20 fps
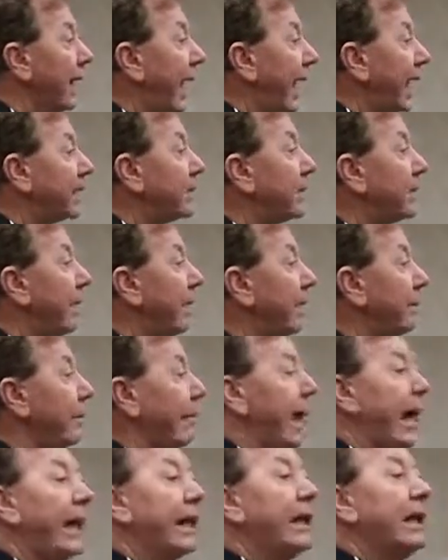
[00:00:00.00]
as a
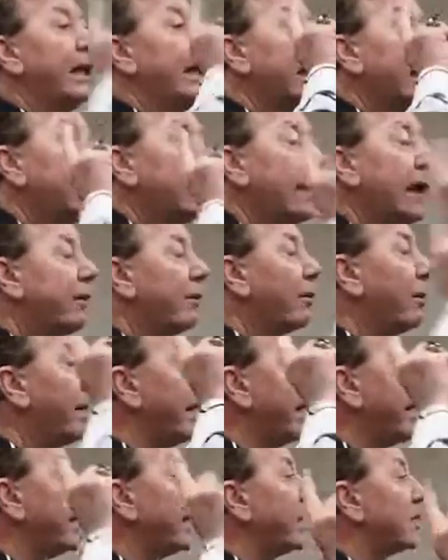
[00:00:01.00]
baby, and he had never
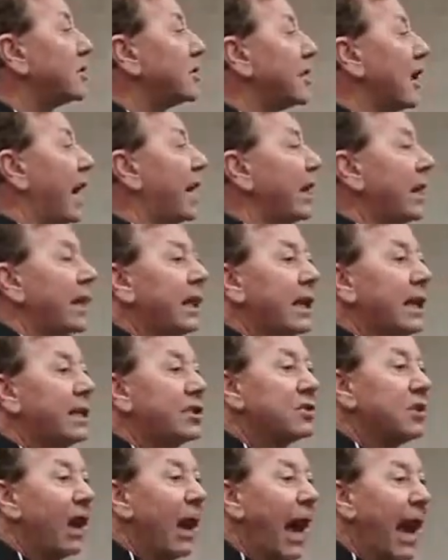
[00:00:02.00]
been in the sun in
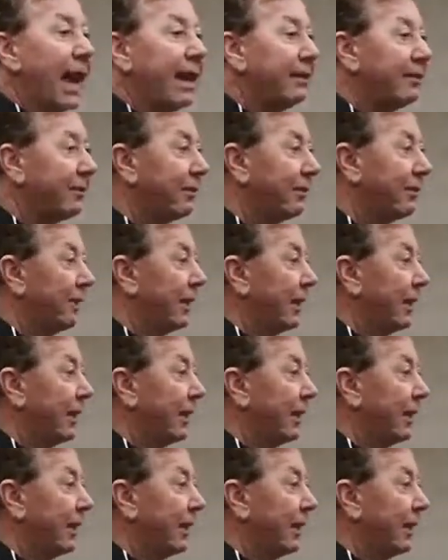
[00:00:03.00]
his life.